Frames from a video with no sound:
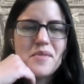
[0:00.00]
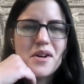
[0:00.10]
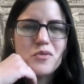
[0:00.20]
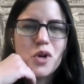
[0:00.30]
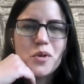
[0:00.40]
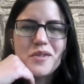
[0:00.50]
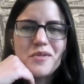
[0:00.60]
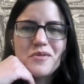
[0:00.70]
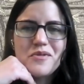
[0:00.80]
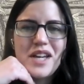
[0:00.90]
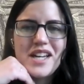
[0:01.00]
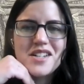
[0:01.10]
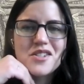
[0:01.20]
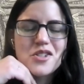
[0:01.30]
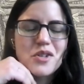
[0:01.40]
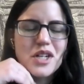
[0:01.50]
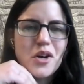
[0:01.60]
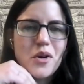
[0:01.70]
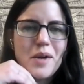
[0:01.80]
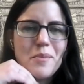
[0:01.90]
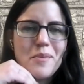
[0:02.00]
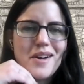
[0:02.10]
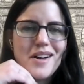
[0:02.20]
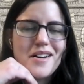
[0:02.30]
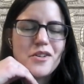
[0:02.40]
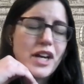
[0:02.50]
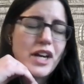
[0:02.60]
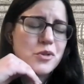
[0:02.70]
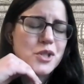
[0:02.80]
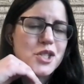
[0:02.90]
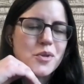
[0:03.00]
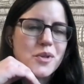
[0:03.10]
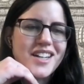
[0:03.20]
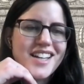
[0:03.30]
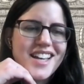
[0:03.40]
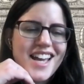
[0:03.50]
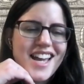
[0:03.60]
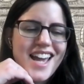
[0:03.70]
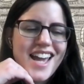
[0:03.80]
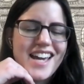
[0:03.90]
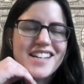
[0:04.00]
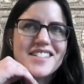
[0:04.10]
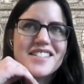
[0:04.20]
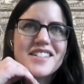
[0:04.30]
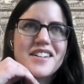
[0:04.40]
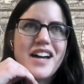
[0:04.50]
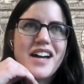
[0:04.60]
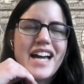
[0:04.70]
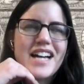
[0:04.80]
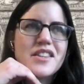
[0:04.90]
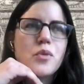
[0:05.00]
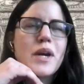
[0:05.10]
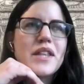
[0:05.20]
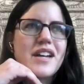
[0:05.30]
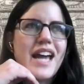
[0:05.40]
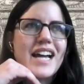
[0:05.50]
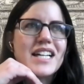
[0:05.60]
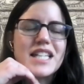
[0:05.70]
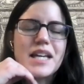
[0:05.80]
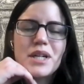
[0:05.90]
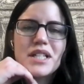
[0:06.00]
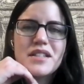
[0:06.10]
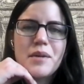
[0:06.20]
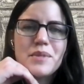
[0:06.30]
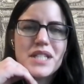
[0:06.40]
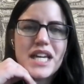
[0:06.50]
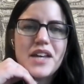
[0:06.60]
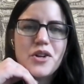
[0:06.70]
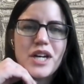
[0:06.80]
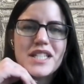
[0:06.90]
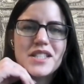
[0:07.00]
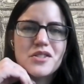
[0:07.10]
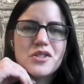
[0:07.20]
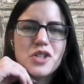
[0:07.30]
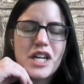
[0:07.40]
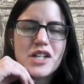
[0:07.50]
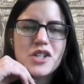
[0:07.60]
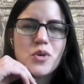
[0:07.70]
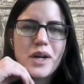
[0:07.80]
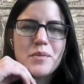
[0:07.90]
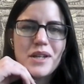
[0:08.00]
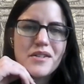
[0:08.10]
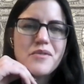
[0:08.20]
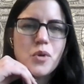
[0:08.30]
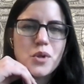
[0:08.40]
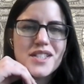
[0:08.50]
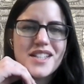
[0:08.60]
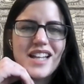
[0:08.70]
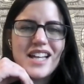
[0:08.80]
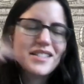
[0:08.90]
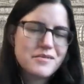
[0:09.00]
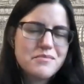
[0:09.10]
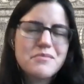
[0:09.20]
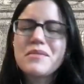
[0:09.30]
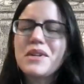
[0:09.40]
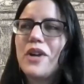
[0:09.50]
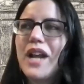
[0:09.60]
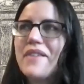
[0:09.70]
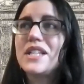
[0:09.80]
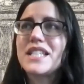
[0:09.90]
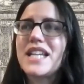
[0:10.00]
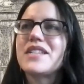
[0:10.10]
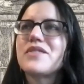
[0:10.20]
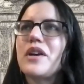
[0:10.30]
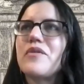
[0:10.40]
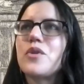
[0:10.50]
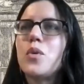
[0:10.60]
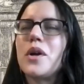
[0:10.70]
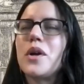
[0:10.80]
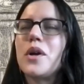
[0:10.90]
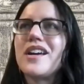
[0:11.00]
Ro and Fay and Judy know, I'm a graduate student, and the way that academics come together has changed quite a bit, of course, in the last year and a half, as it has for everyone.